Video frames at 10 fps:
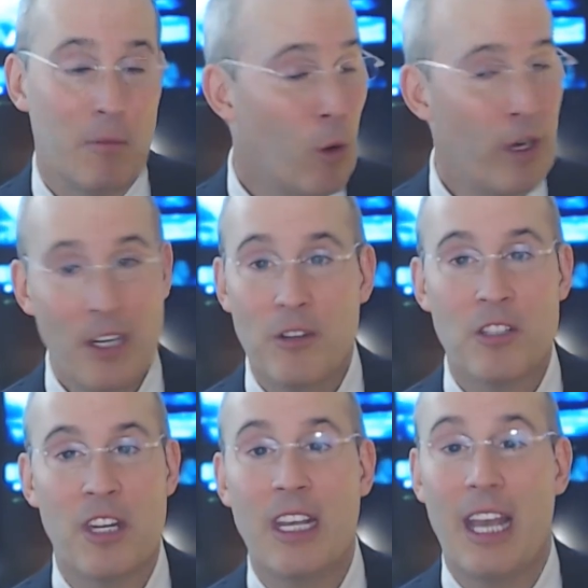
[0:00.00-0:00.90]
more
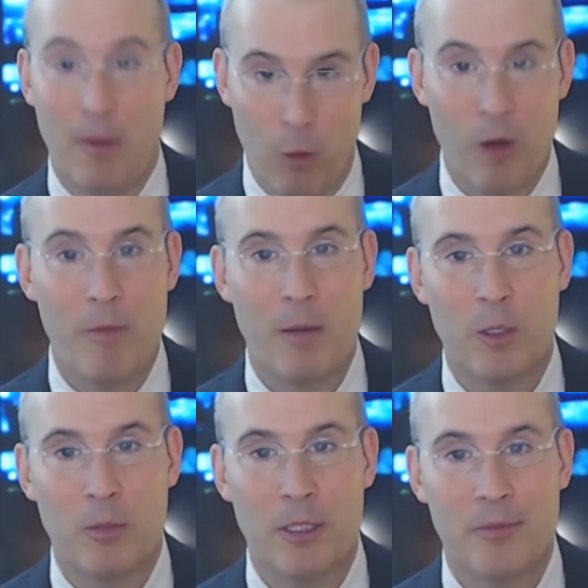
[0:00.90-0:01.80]
interesting and more
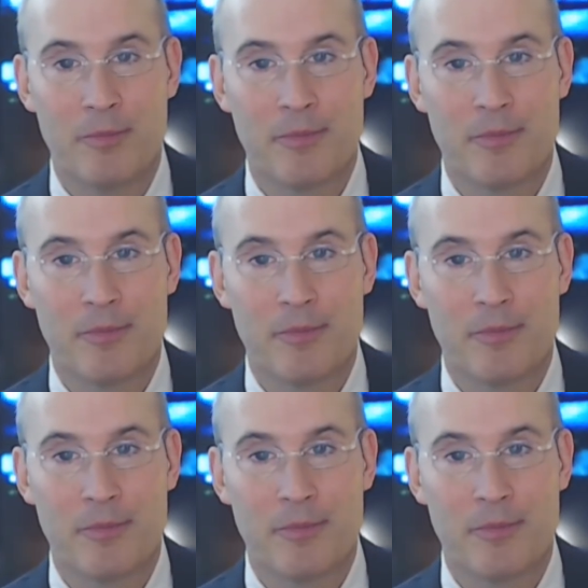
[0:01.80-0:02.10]
memorable.